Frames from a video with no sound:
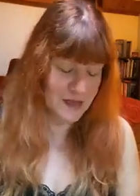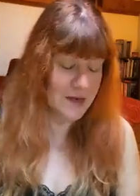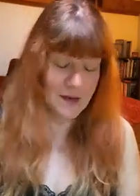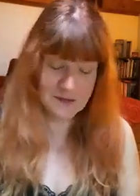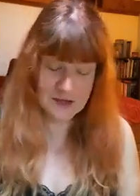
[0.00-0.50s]

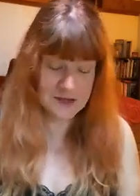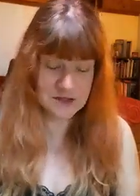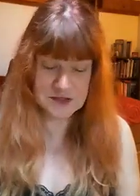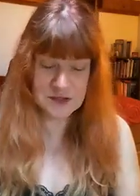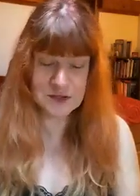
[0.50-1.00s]
Anyway, it's
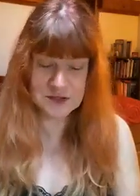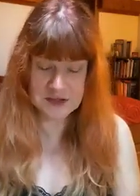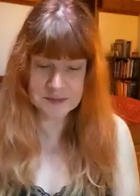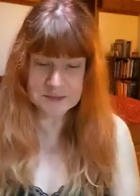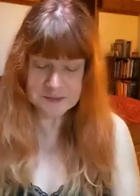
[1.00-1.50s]
just
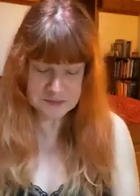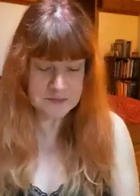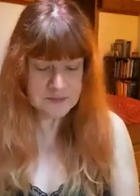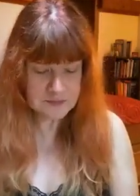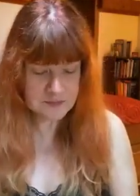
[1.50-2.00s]
interesting.
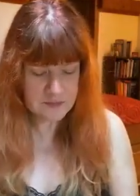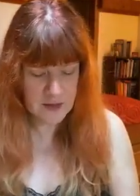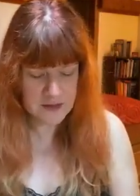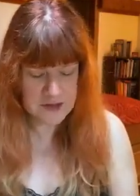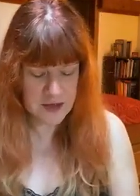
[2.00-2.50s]

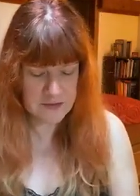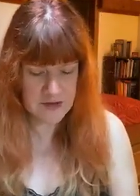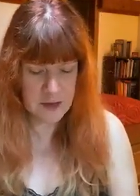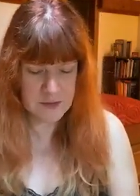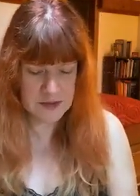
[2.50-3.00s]
This kind of
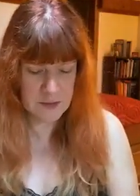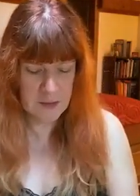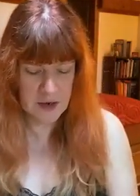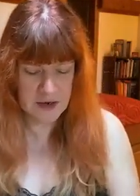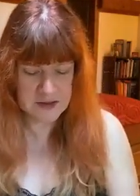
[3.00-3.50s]
came into
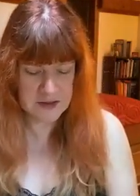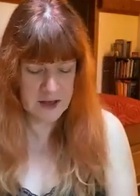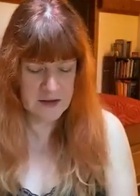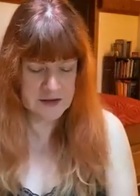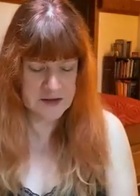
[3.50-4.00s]
my mind,
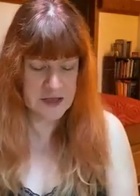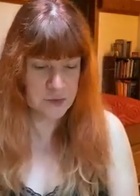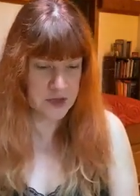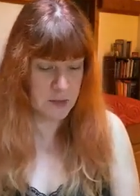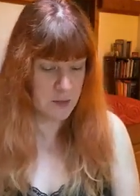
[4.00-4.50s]
and
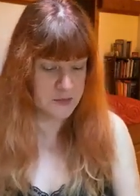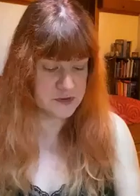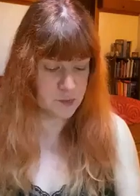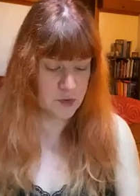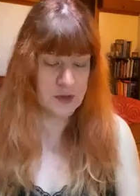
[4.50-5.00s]
that's what came up
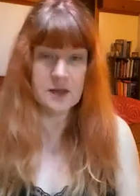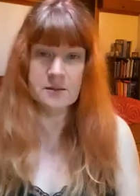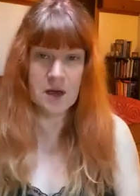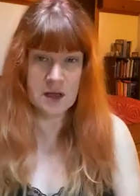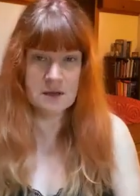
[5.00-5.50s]
this morning
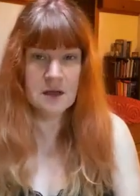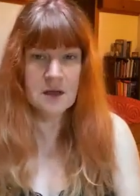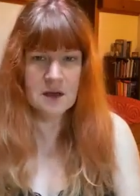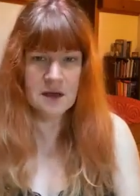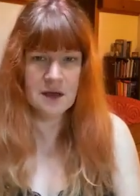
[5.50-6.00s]
in my.
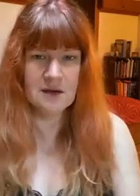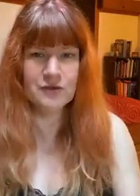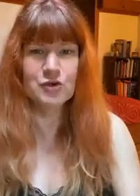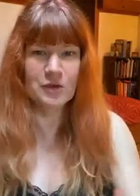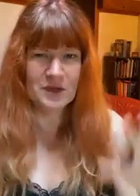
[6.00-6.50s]

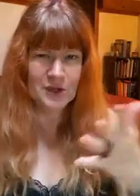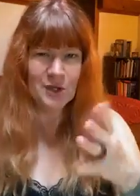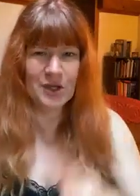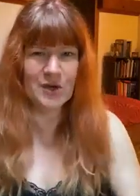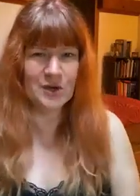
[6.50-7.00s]
If you join me a
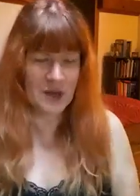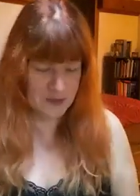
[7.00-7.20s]
little later,